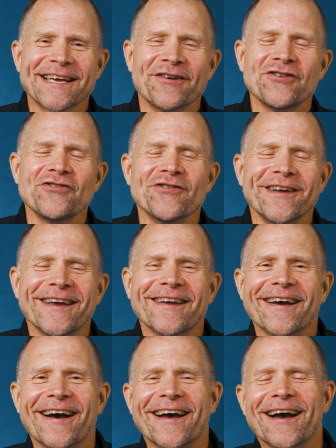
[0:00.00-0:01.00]
how are you
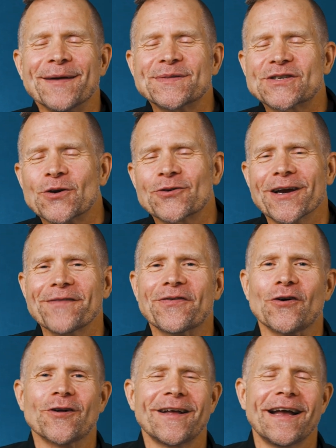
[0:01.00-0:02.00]
doing? I'm so
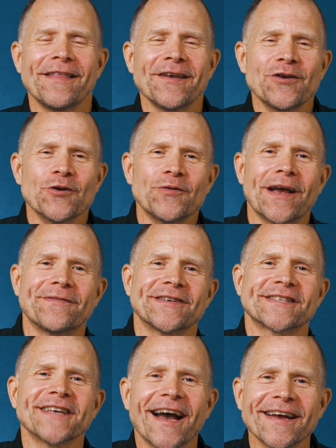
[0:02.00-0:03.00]
grateful that you have
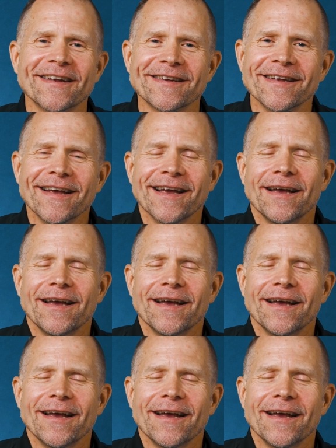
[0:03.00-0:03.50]
decided